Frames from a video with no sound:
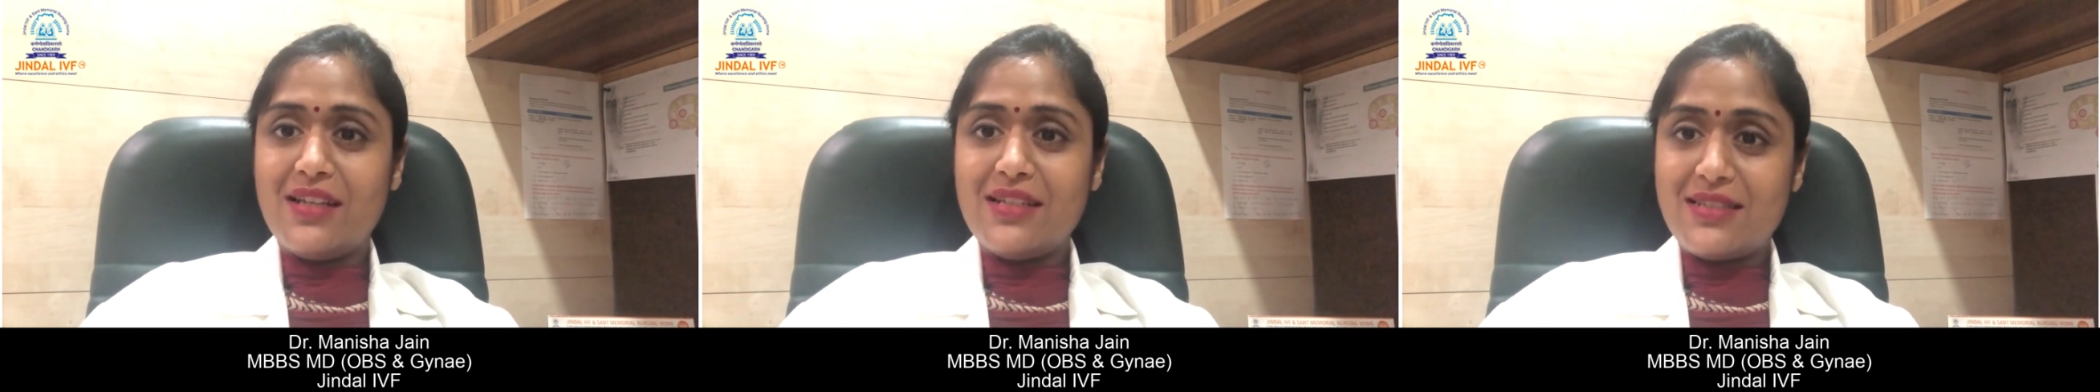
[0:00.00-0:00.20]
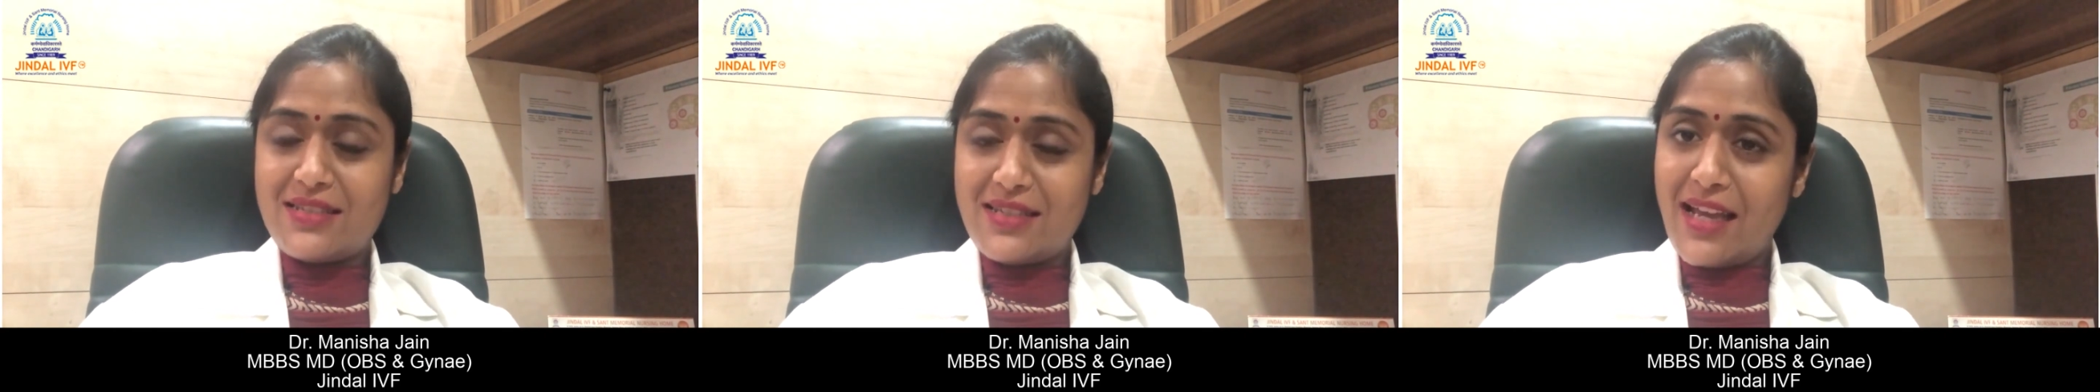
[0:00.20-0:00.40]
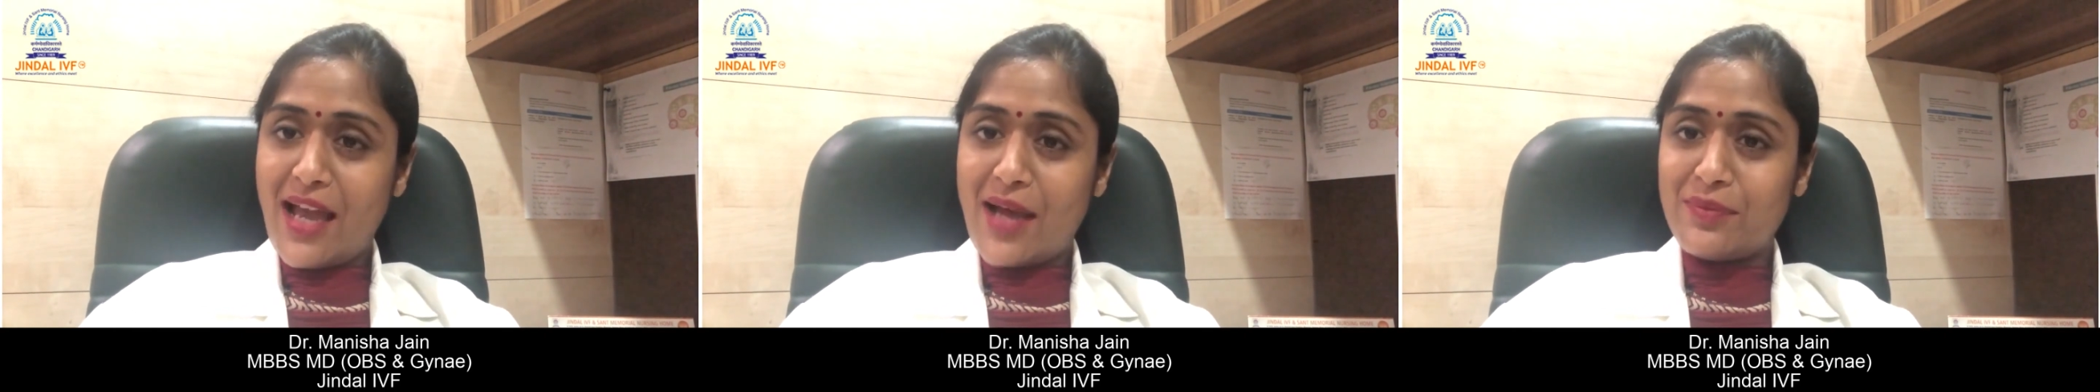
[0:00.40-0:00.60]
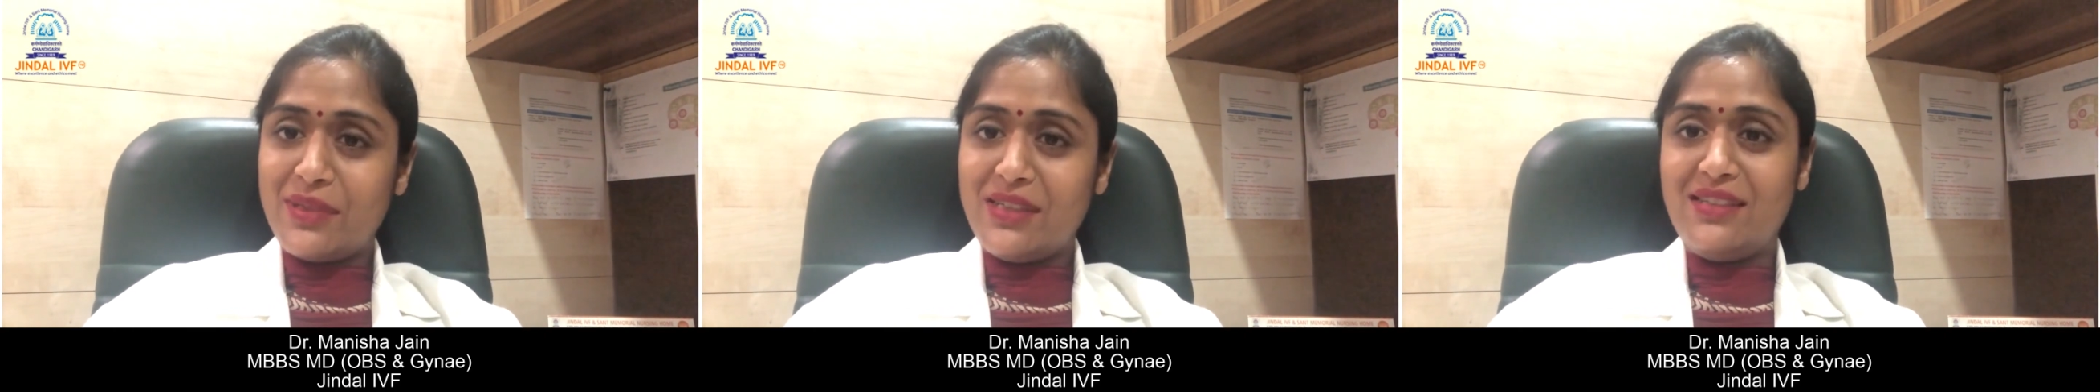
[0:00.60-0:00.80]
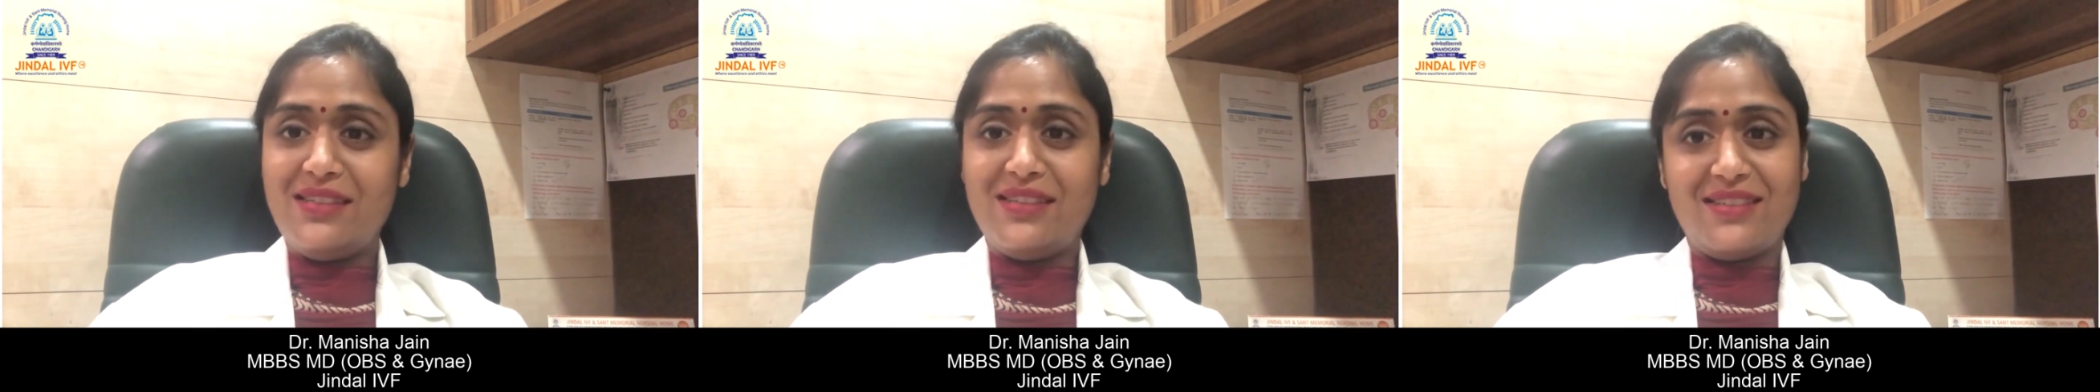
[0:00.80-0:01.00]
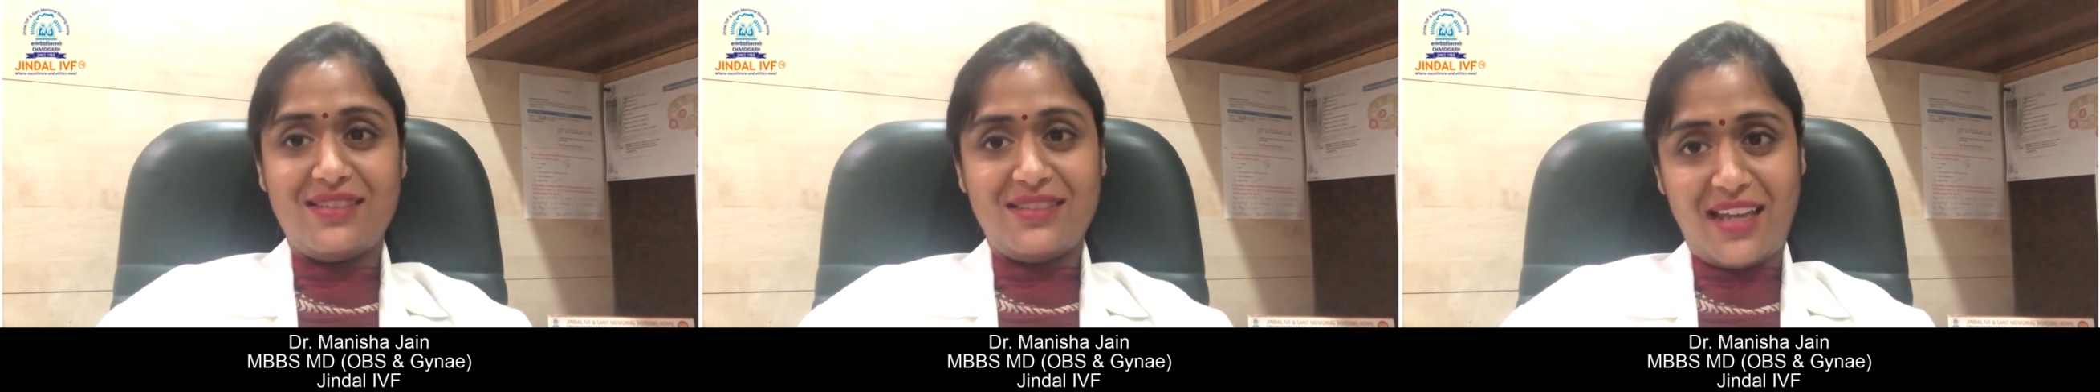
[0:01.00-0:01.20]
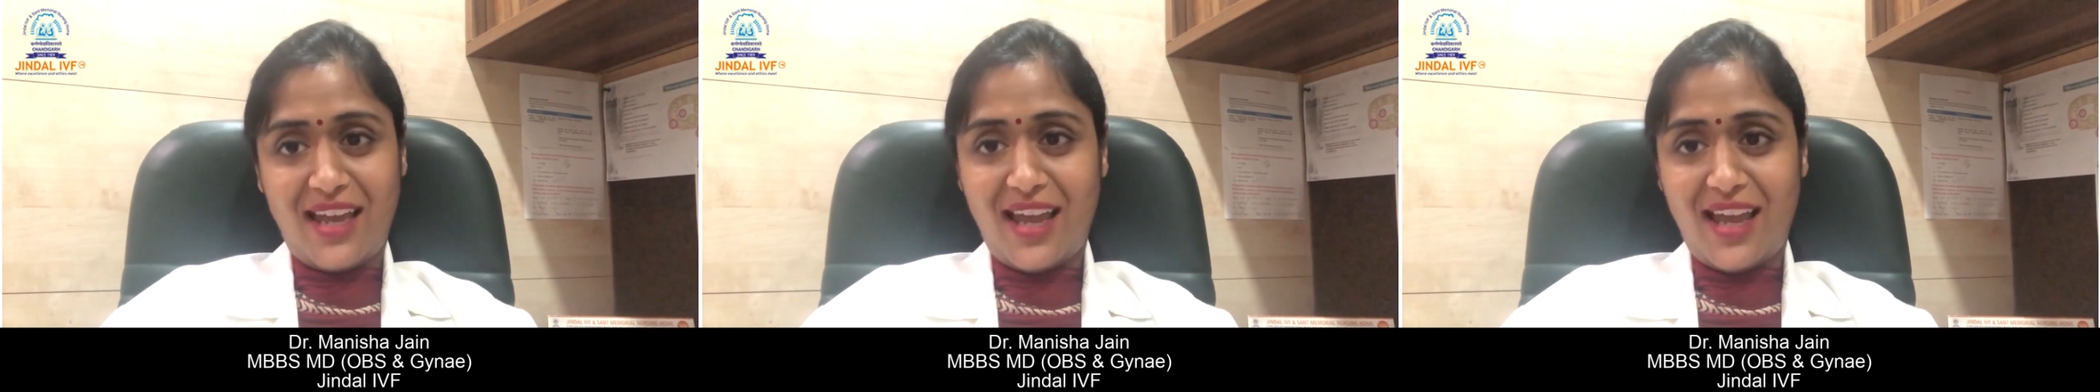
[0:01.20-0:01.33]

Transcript: Stay happy, stay